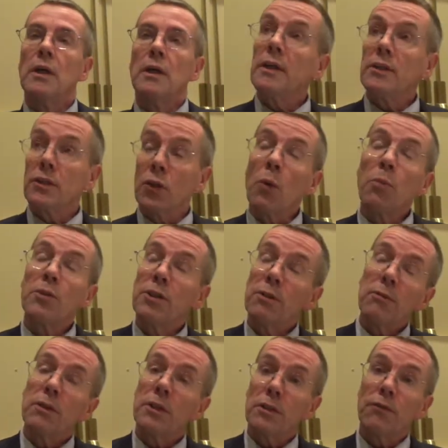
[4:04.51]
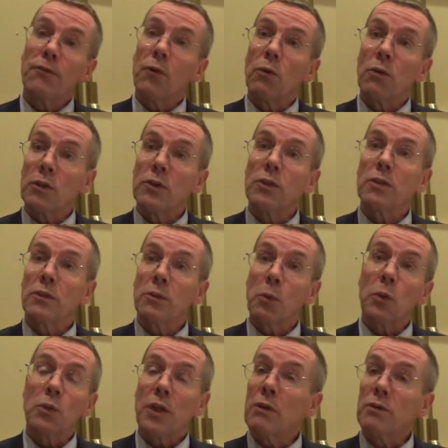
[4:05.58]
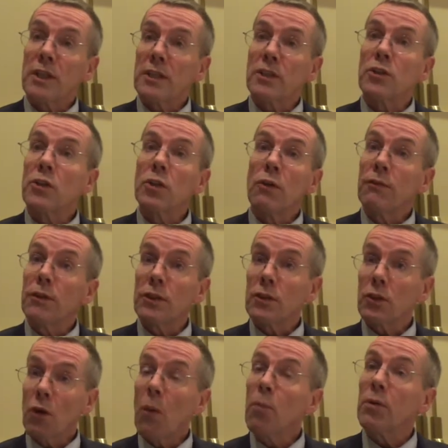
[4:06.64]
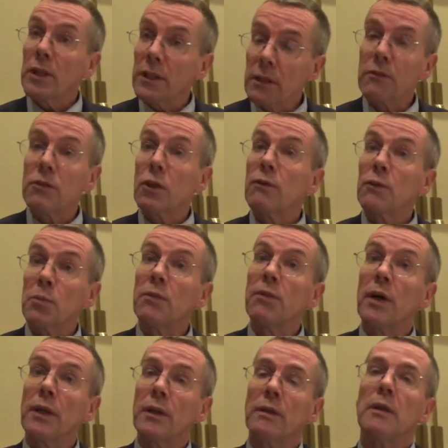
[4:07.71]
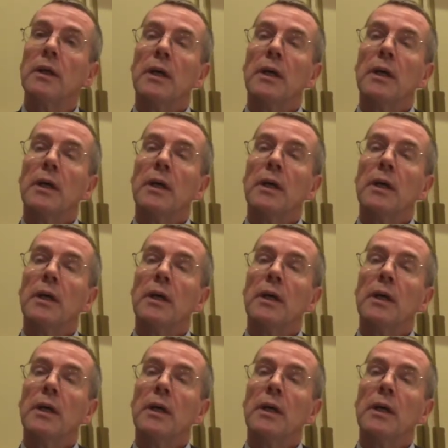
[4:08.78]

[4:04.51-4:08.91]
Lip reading: It's an opportunity for us, small cells as a service operator, service provider,